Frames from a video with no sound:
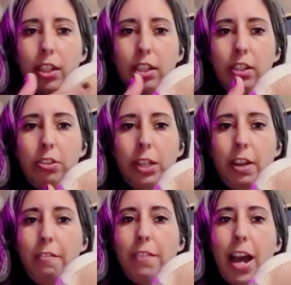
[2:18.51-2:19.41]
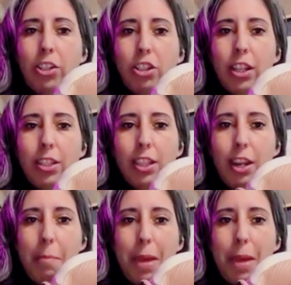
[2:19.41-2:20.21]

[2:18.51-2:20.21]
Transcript: including fascia that's going to